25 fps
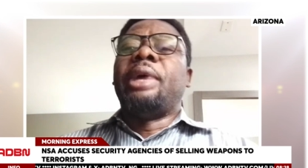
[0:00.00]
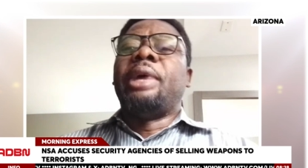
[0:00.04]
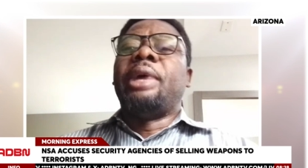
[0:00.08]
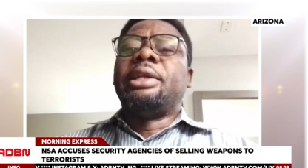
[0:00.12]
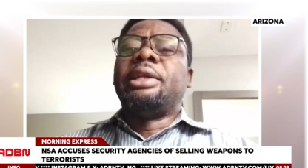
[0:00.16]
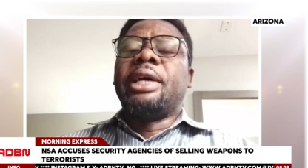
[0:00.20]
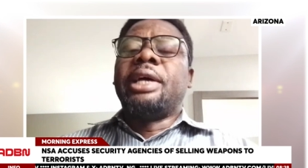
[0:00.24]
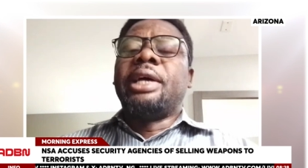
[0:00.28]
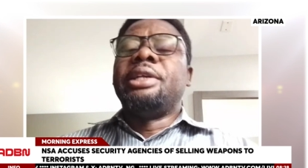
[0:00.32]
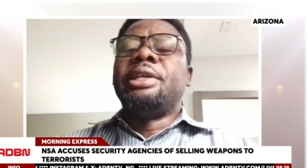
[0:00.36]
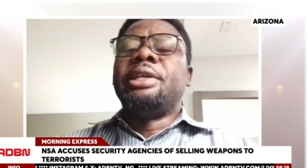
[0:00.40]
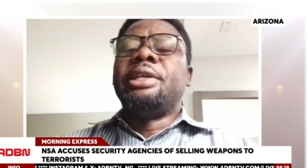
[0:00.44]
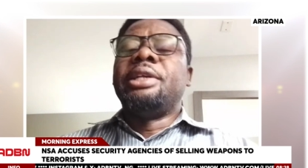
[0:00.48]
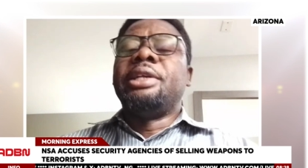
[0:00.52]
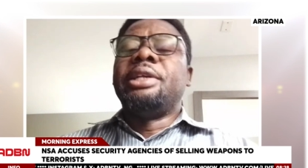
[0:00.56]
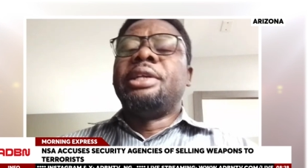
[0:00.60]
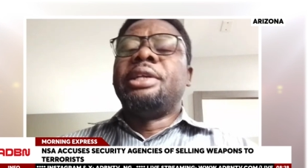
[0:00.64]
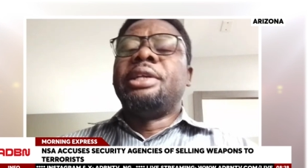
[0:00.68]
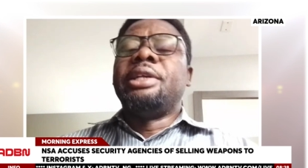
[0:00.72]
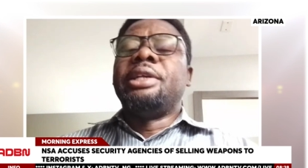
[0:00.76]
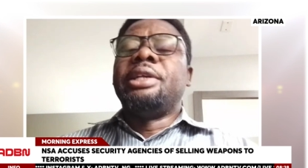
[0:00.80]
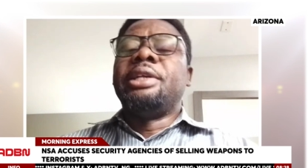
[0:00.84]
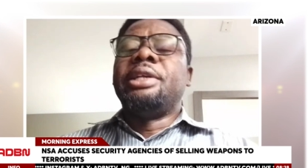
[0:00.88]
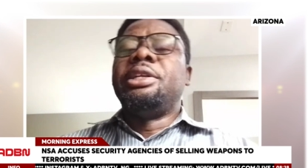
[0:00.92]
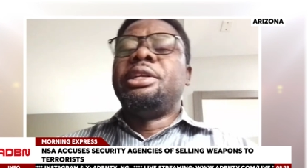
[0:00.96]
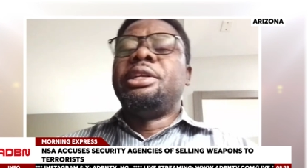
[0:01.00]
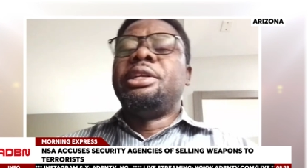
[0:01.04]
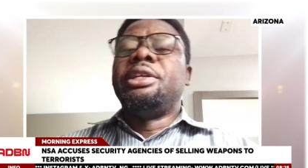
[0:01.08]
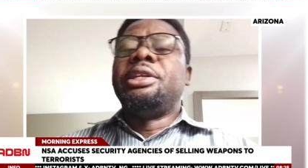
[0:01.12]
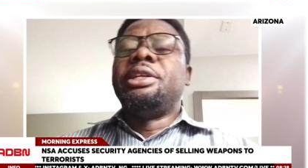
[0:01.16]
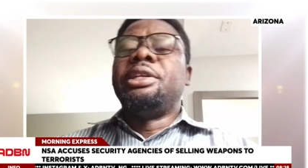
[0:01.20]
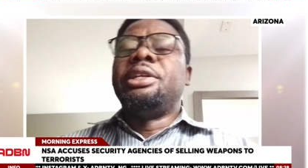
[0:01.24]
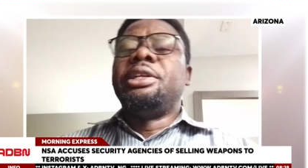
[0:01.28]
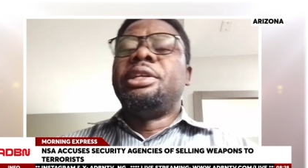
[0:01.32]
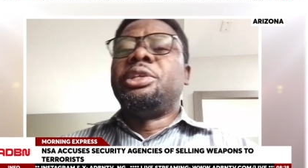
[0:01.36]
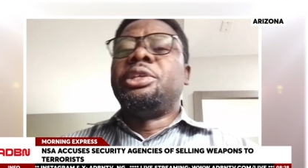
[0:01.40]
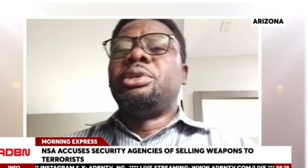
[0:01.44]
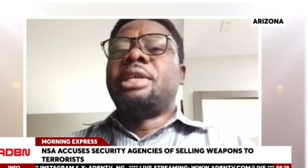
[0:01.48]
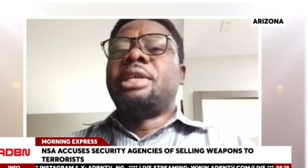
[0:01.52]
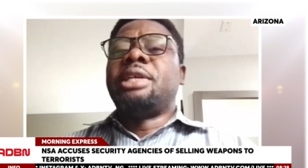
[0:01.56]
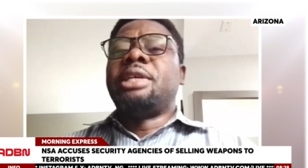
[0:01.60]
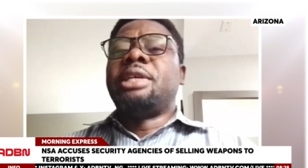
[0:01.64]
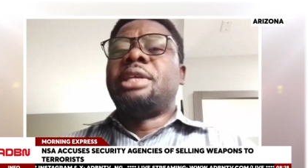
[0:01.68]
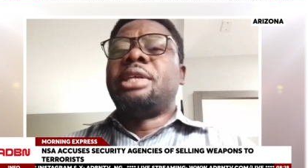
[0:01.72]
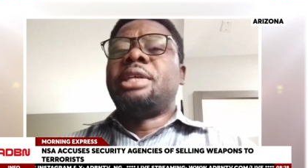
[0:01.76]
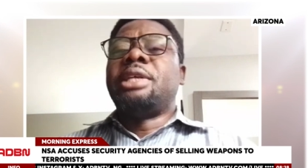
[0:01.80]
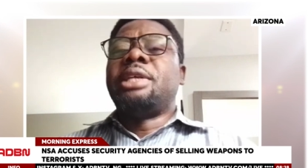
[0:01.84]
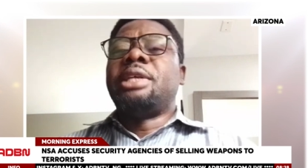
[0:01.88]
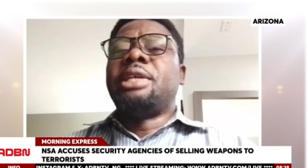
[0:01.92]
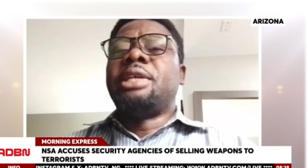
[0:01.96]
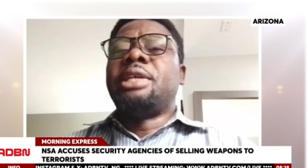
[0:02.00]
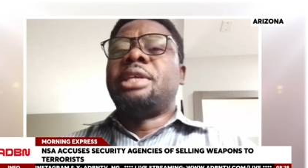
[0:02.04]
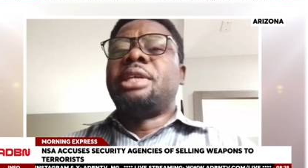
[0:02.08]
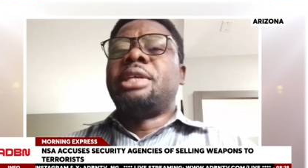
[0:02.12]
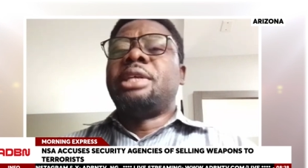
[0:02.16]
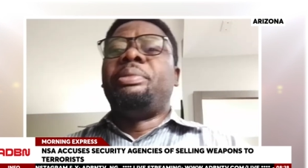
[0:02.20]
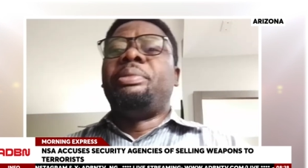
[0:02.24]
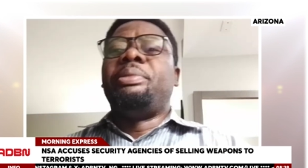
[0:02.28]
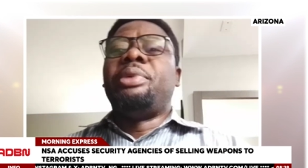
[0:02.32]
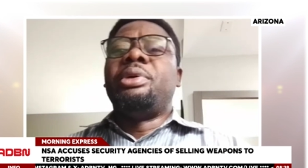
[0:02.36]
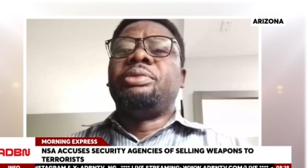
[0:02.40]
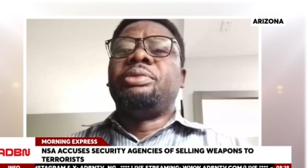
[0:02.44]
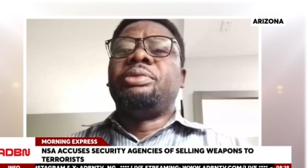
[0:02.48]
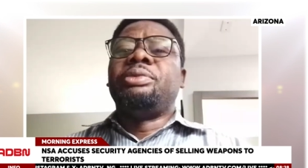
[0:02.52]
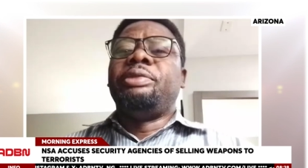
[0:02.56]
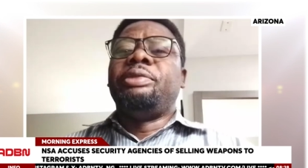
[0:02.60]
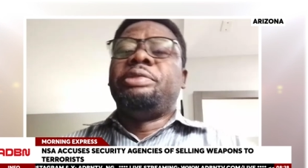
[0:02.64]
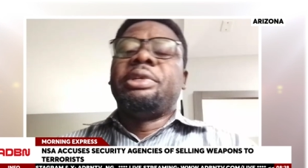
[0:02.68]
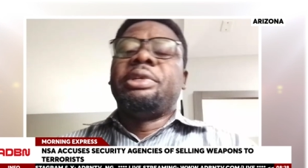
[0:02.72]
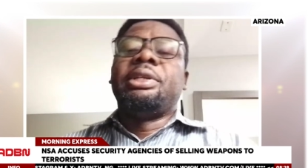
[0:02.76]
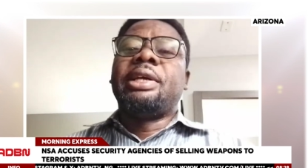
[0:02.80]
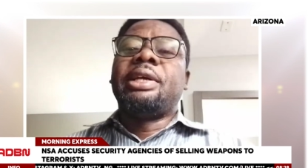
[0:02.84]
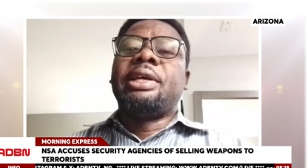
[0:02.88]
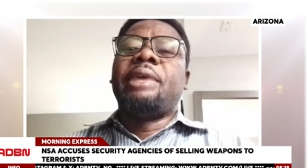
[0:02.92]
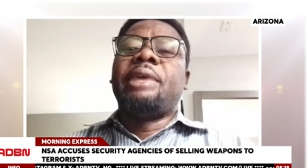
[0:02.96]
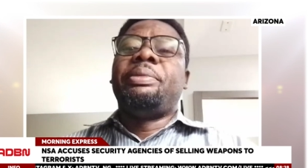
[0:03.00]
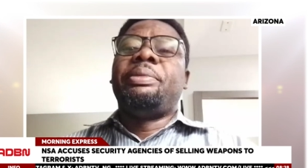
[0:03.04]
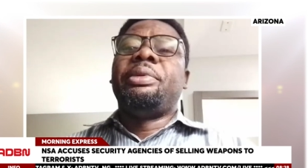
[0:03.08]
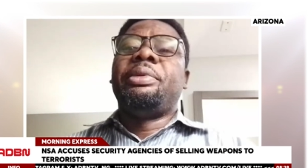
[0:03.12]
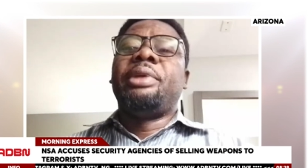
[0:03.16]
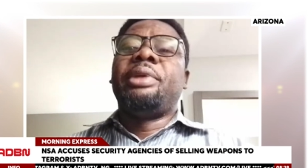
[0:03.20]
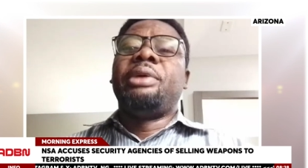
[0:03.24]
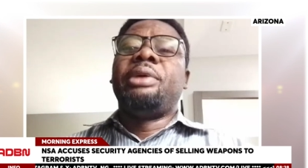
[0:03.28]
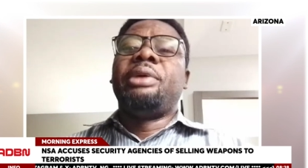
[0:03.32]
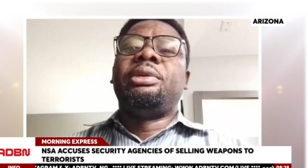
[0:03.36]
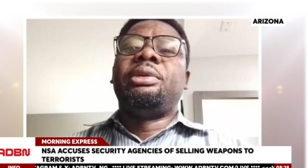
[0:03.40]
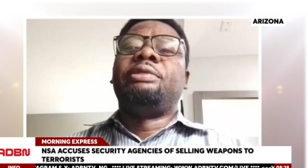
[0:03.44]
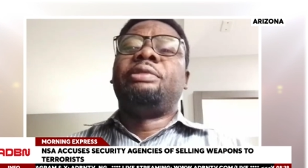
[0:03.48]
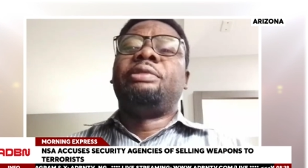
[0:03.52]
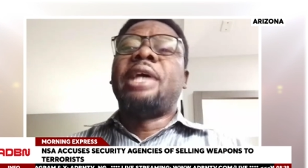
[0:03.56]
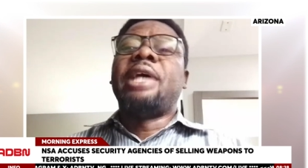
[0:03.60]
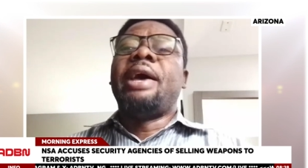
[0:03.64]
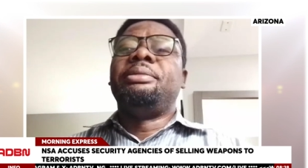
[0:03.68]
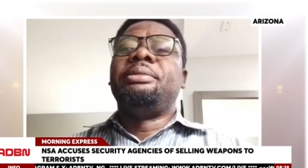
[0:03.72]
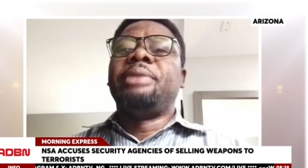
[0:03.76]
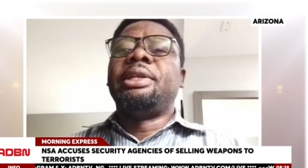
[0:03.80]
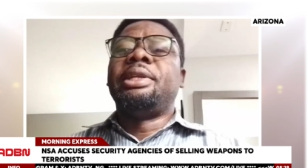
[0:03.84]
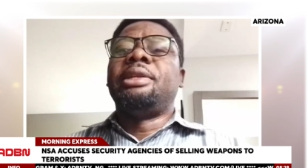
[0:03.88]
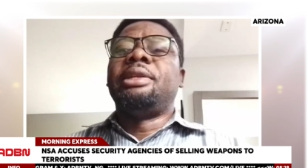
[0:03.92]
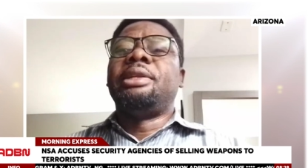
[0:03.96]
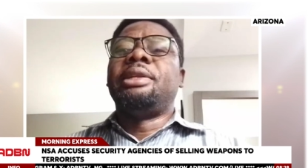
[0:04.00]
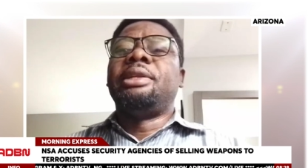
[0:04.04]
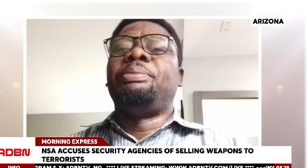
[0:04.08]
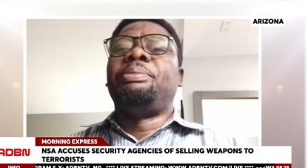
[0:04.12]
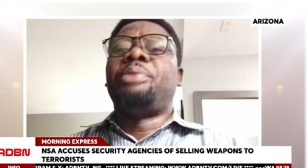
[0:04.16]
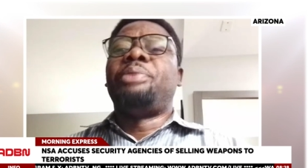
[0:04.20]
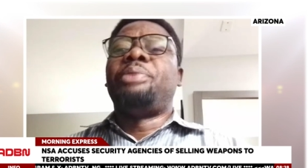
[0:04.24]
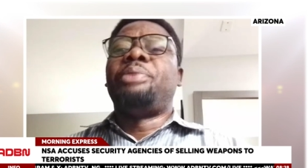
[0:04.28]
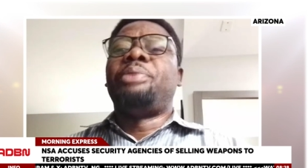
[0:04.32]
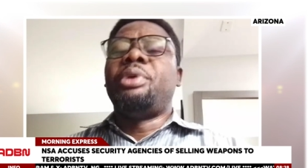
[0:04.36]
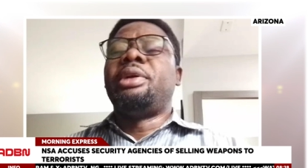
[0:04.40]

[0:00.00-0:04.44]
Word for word: attacking the soldiers and cutting away their weapons. We've seen that happen a whole lot of times.